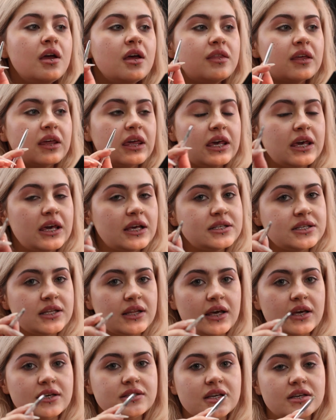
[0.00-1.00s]
The key to
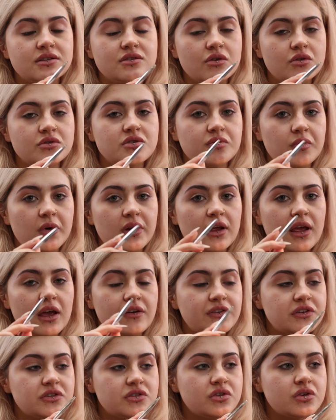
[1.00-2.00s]
this is not to worry
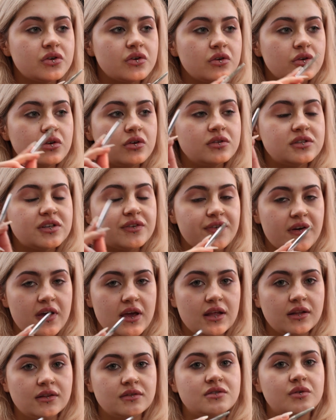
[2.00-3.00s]
if it's too
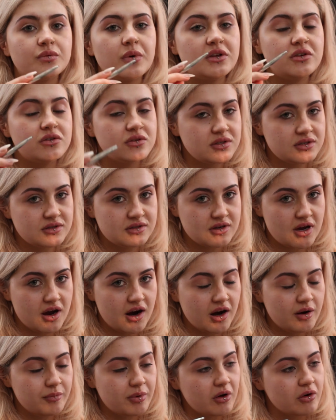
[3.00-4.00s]
defined when you start,